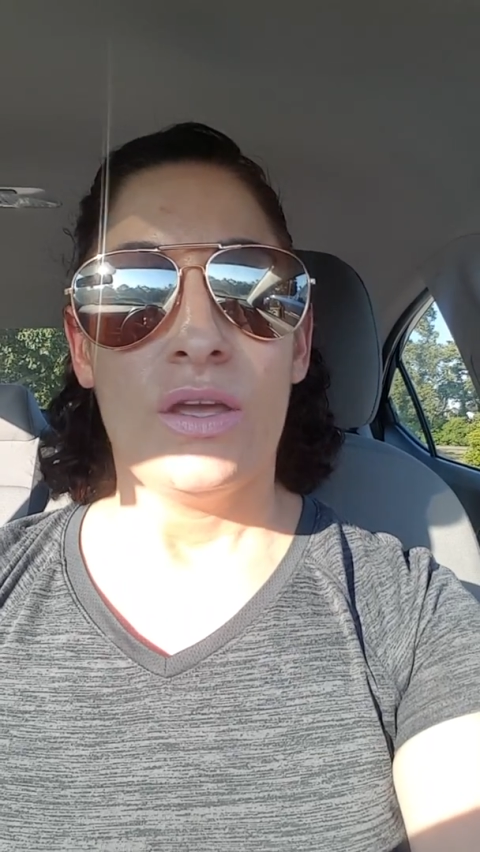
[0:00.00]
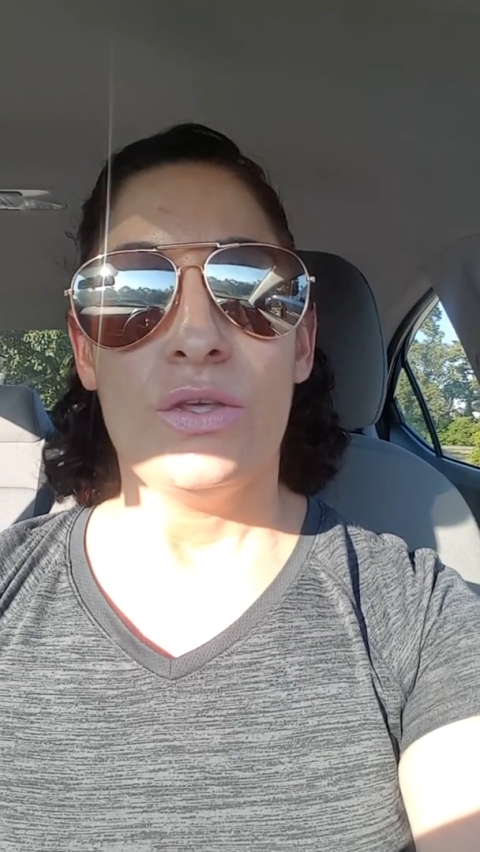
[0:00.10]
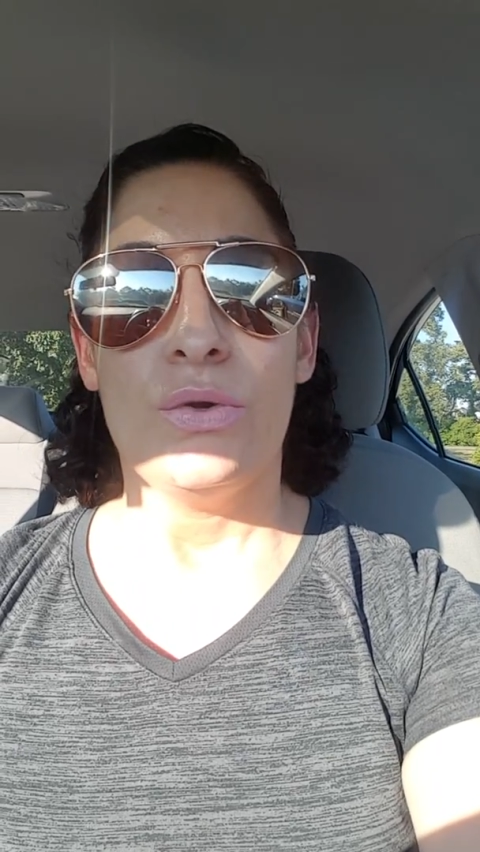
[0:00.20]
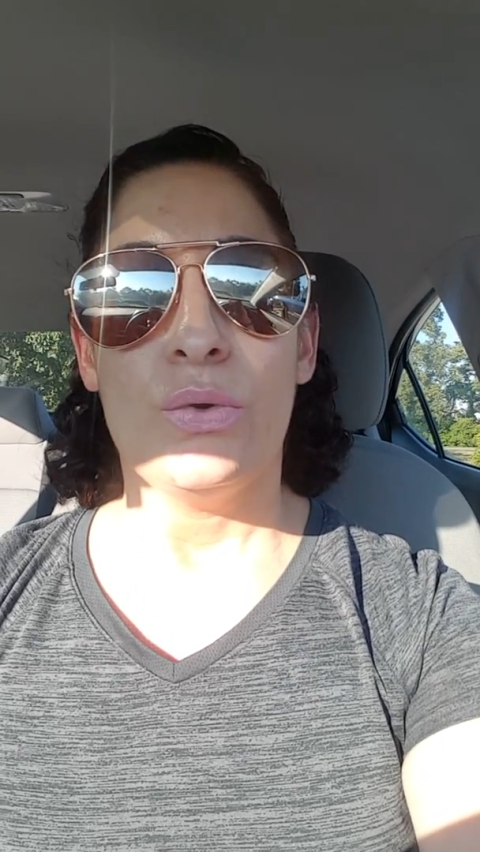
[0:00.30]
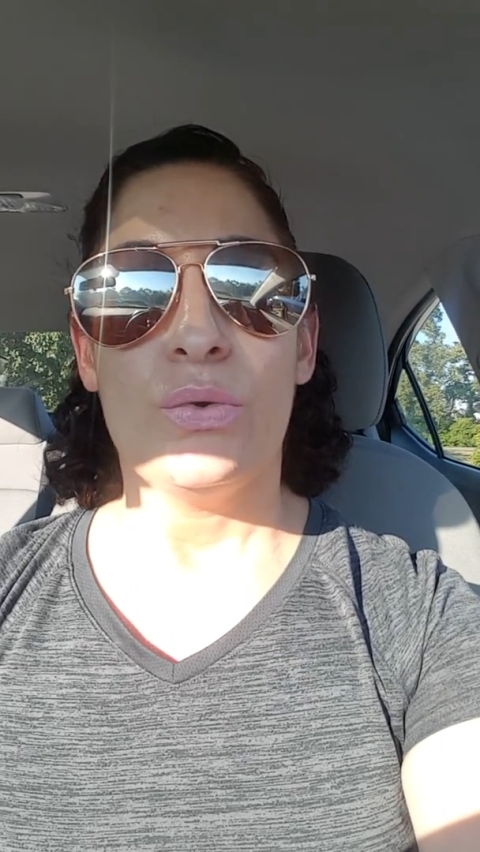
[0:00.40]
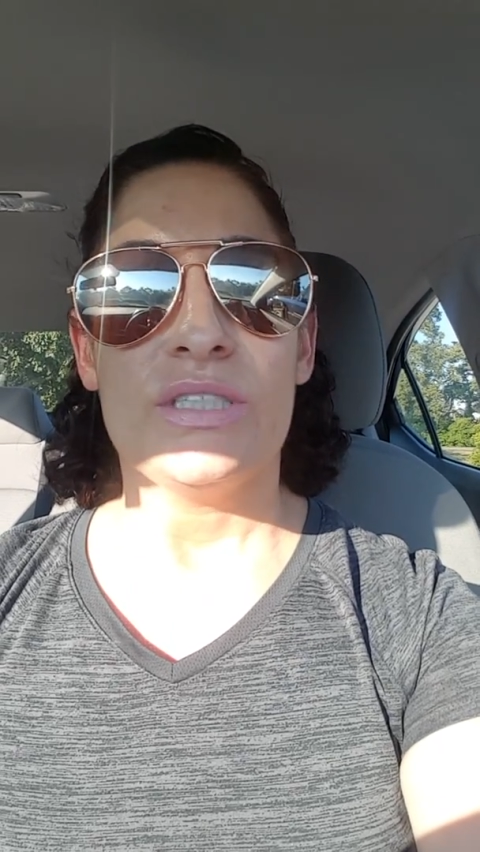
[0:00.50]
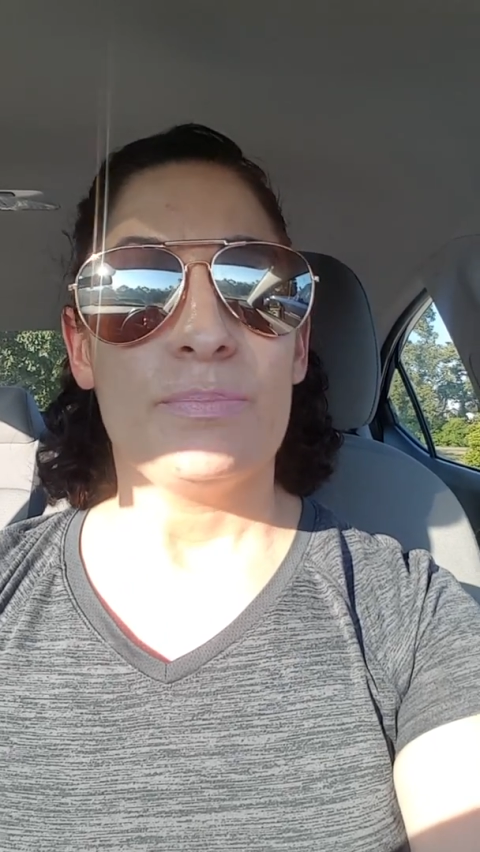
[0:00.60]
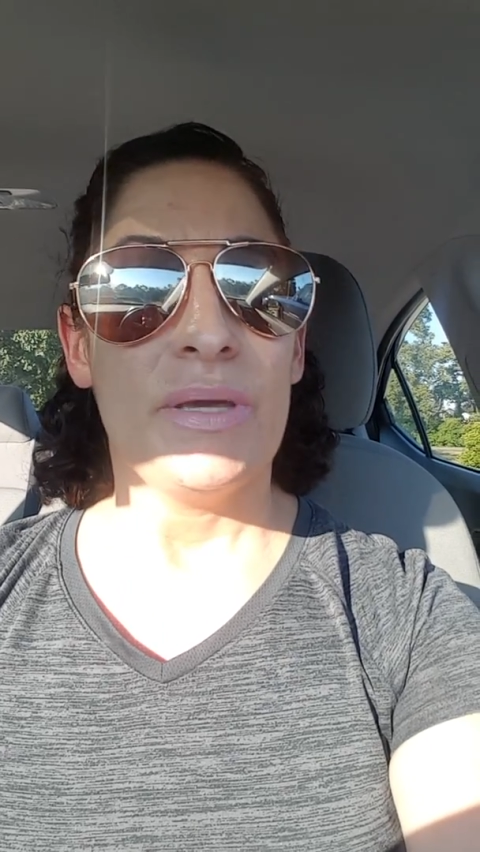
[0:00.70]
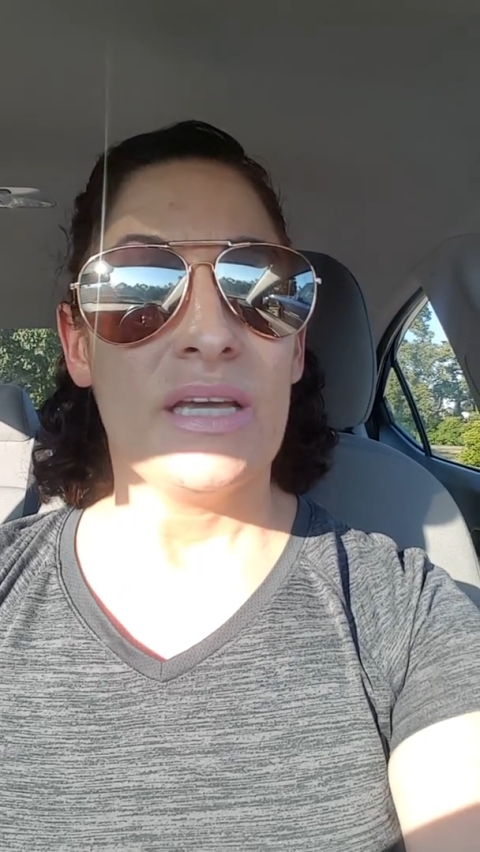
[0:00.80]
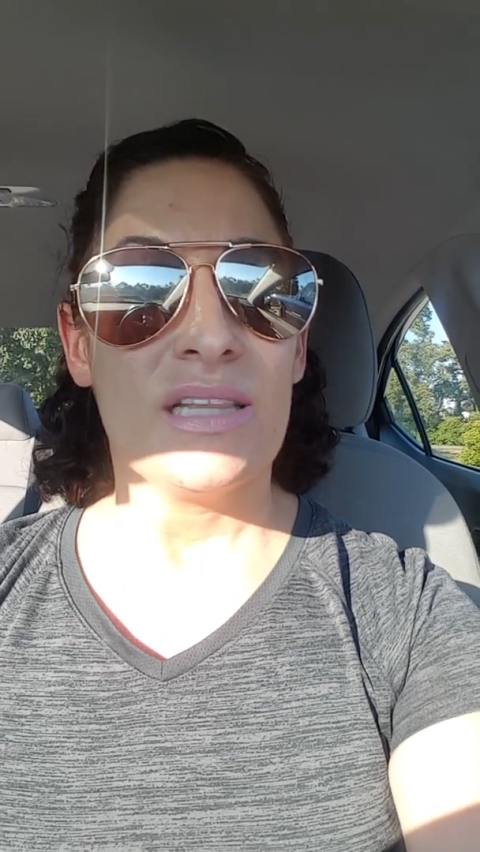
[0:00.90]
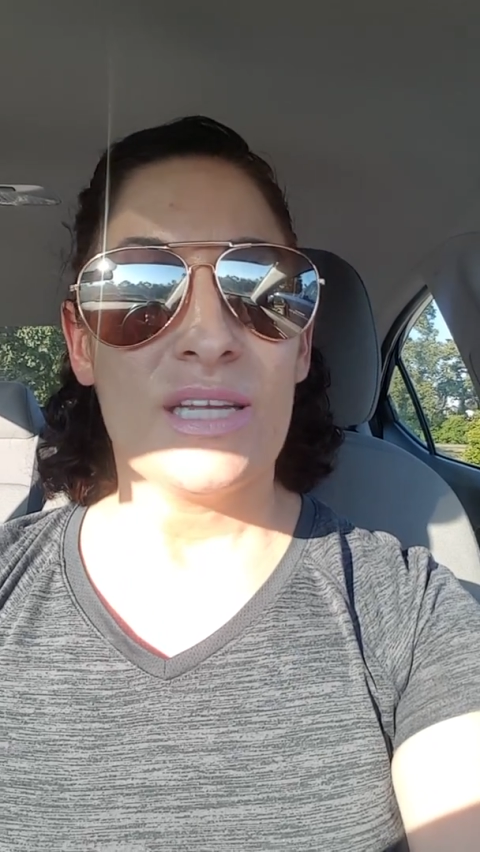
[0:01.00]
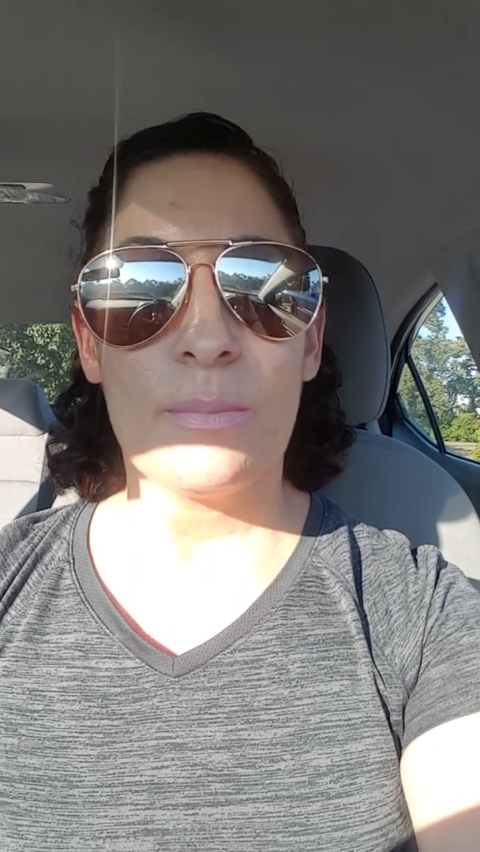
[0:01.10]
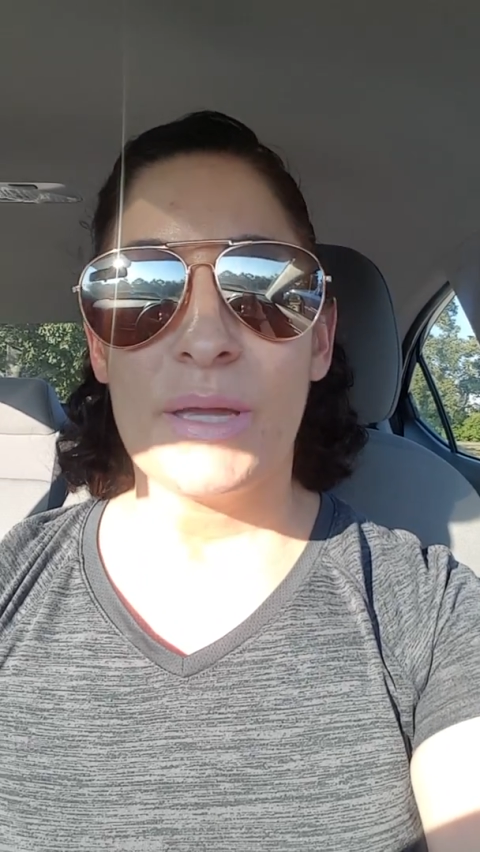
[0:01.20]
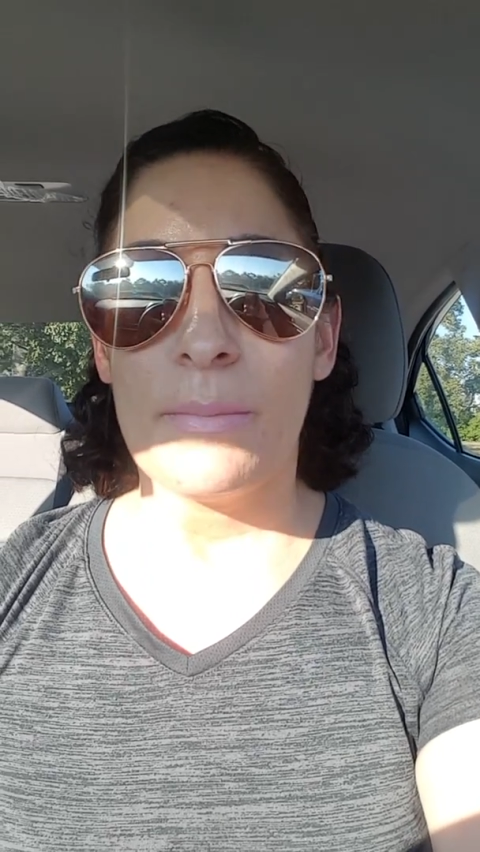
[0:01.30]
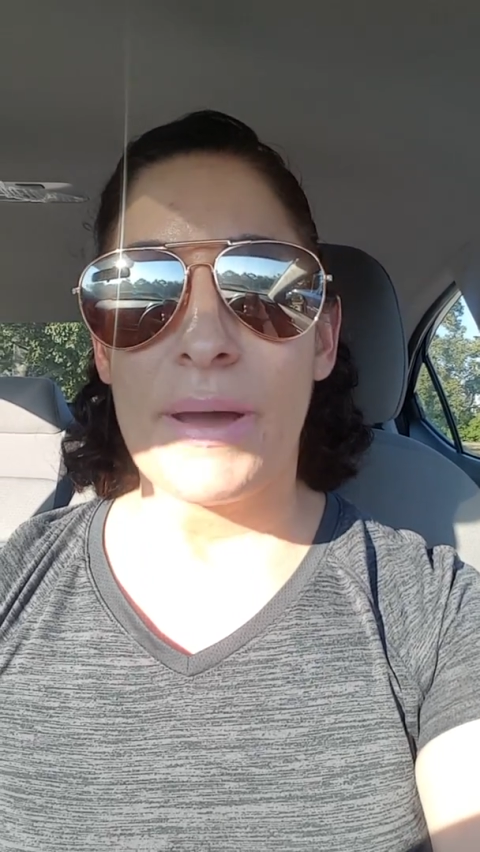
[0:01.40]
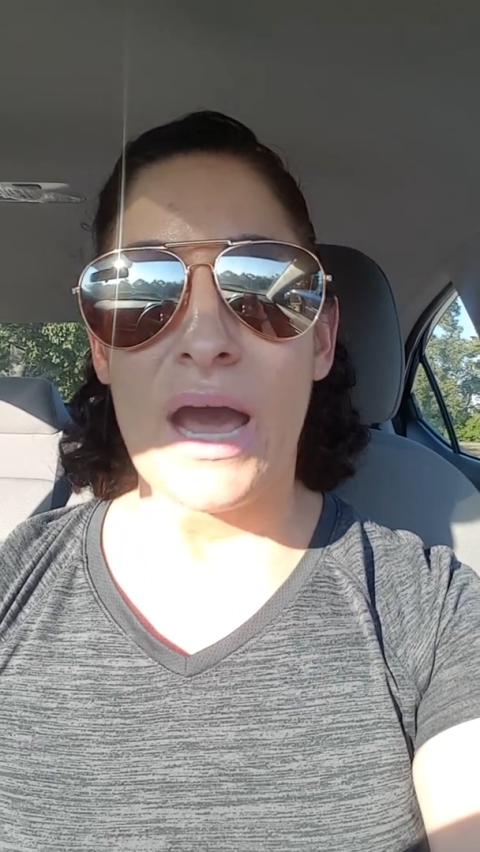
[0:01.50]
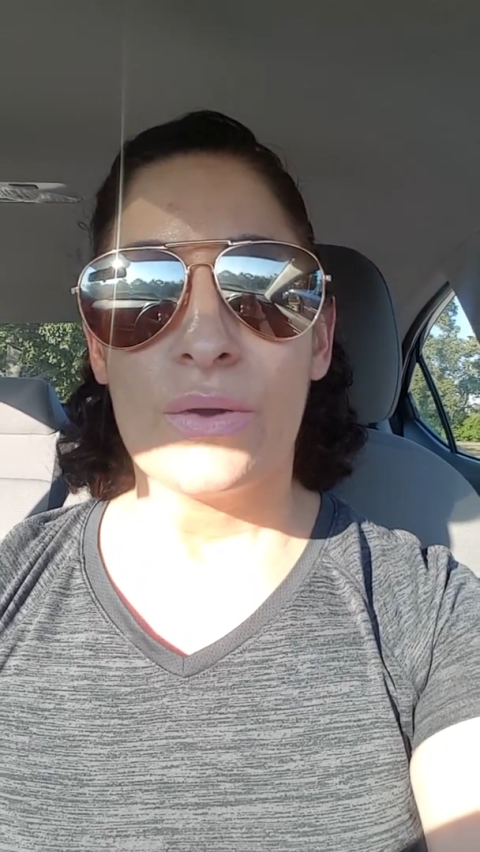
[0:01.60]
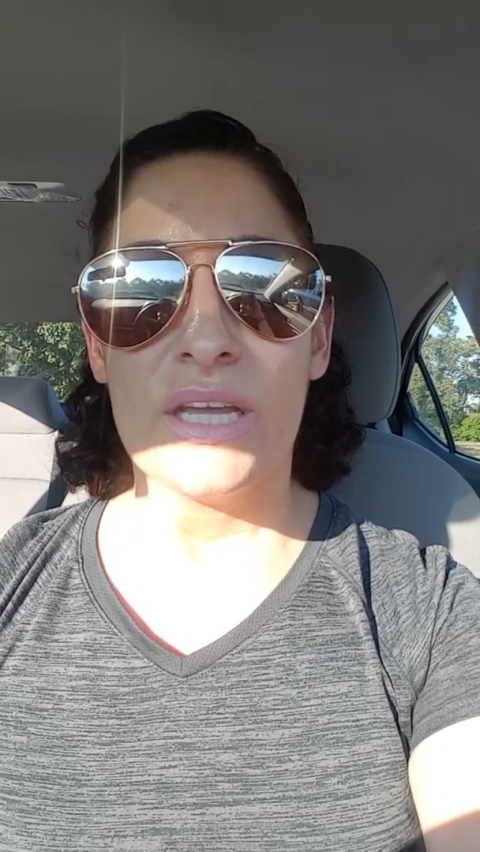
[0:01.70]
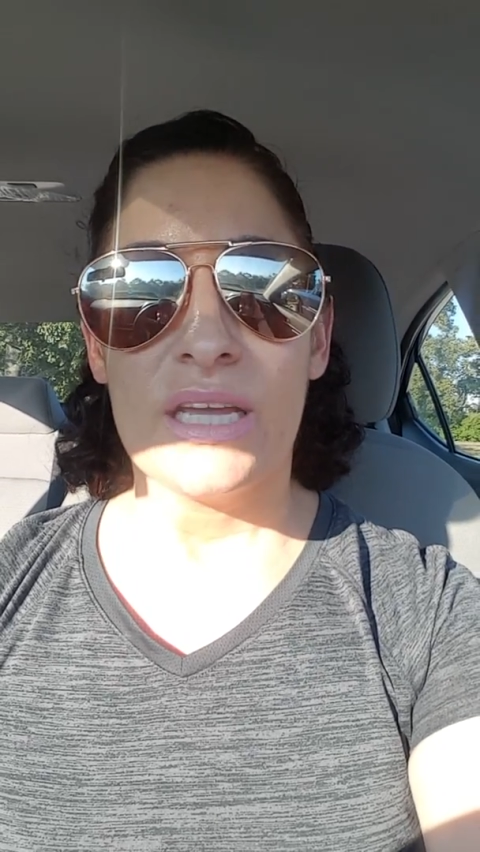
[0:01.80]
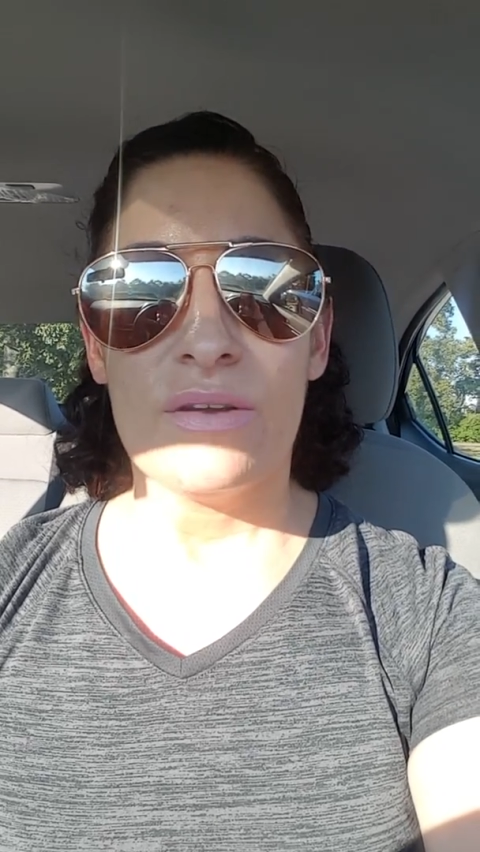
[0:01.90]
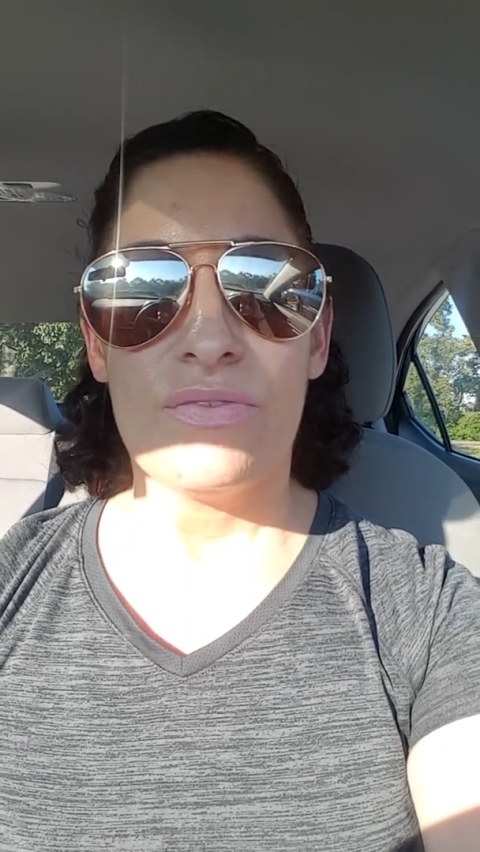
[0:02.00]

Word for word: You speak a little bit about it